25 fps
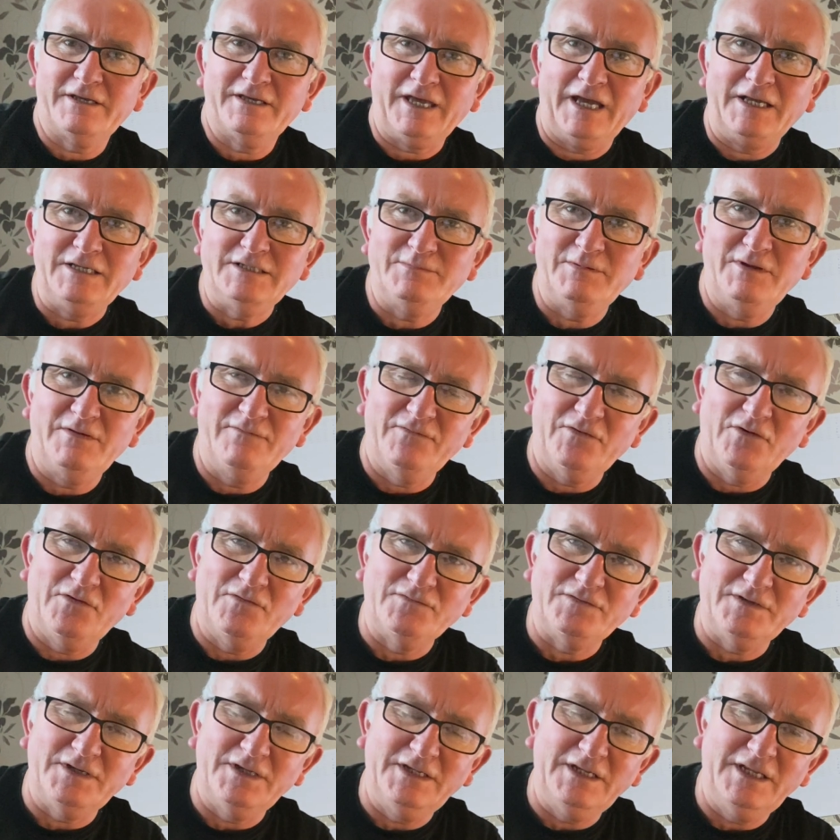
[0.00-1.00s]
came to be
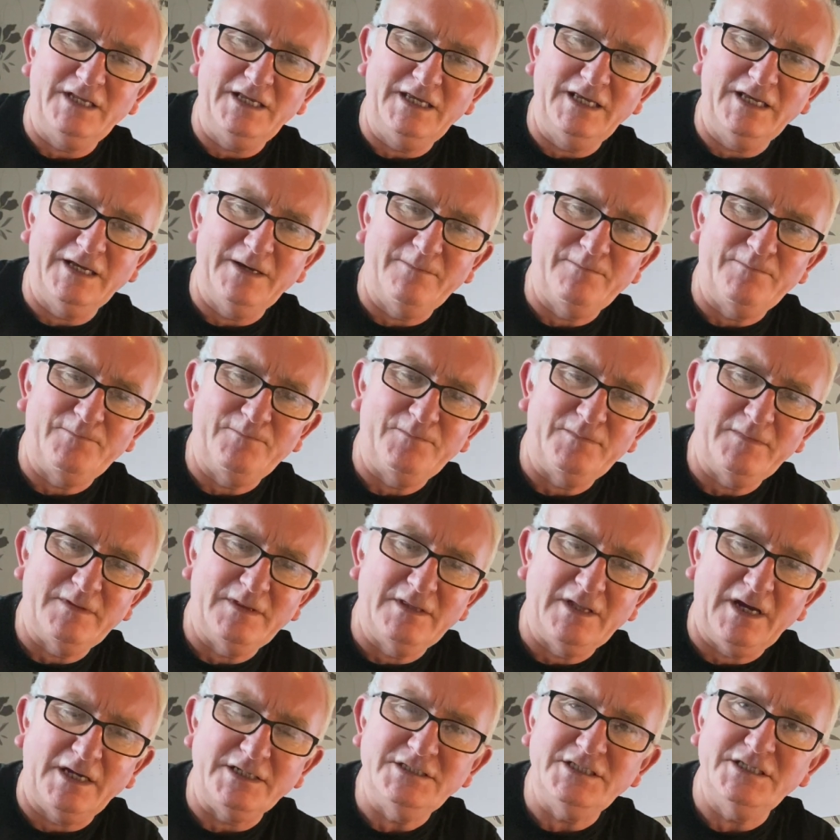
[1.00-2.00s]
involved in the um,
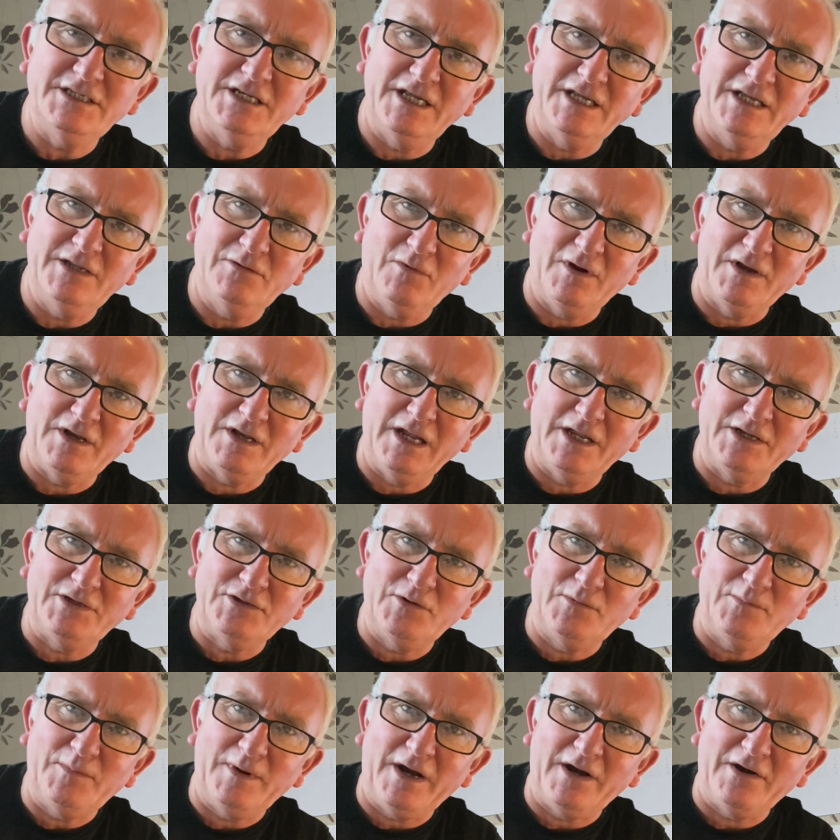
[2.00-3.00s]
1981
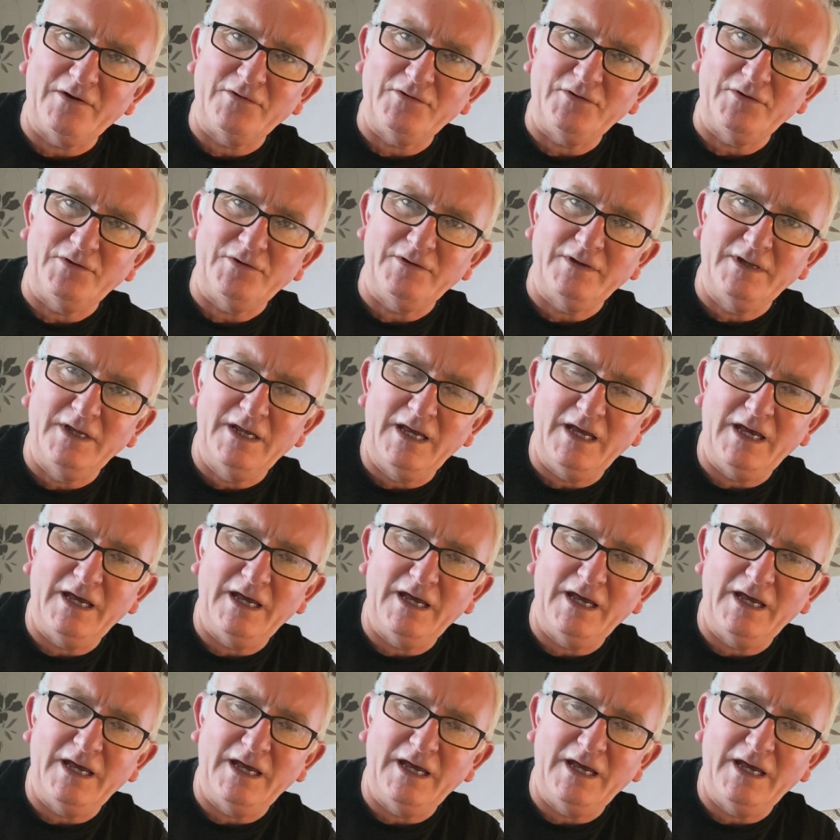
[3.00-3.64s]
London Marathon.